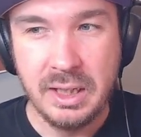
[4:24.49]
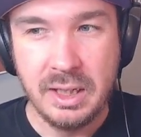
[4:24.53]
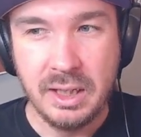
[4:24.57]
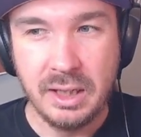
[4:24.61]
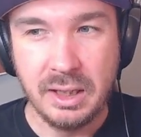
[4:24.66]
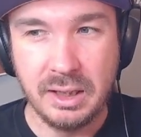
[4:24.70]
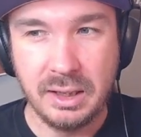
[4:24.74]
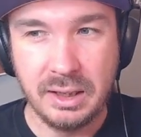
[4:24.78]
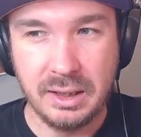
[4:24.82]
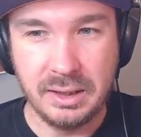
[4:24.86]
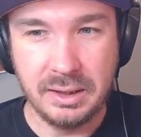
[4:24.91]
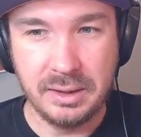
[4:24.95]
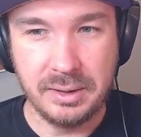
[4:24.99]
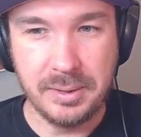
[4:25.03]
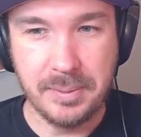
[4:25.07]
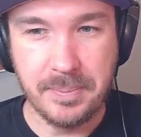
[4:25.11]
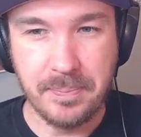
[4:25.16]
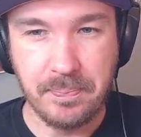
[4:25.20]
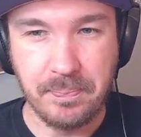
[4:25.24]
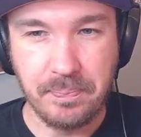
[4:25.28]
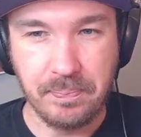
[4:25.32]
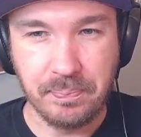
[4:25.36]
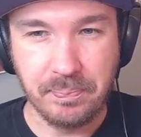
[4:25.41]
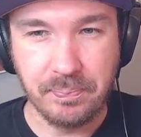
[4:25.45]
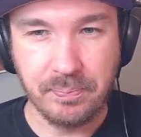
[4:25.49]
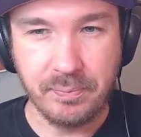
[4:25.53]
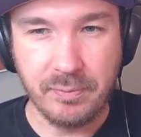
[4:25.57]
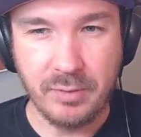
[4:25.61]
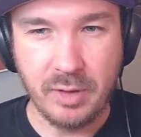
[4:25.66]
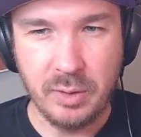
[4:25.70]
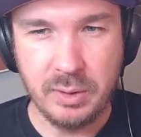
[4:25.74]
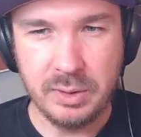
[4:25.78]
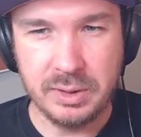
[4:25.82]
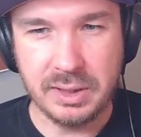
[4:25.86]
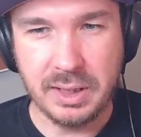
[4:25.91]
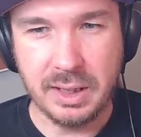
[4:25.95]

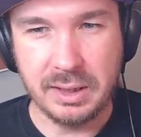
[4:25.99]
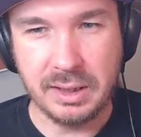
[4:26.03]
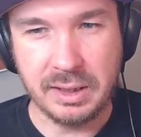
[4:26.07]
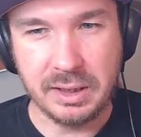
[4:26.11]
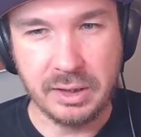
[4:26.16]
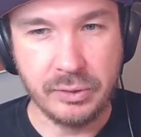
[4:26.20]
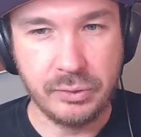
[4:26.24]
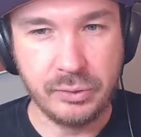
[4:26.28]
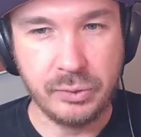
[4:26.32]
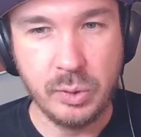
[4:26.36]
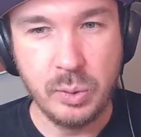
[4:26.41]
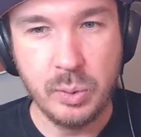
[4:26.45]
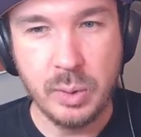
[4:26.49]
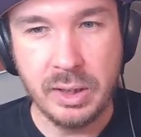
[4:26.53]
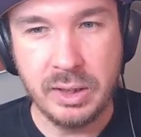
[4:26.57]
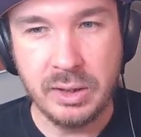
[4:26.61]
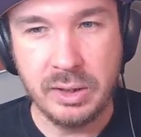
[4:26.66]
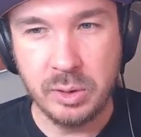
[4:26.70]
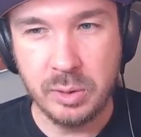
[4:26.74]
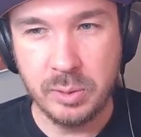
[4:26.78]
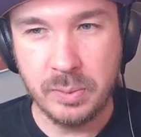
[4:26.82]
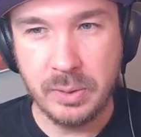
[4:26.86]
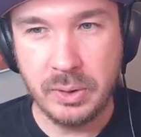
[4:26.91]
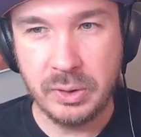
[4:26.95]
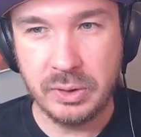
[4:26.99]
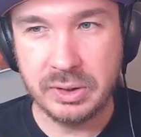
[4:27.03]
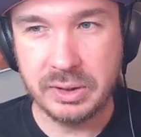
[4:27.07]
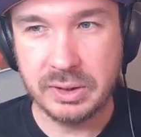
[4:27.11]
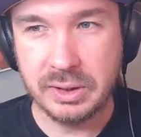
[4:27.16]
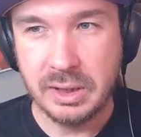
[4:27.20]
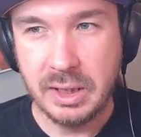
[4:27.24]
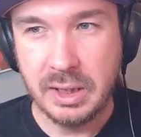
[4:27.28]
What's that, like a Fuwa almost?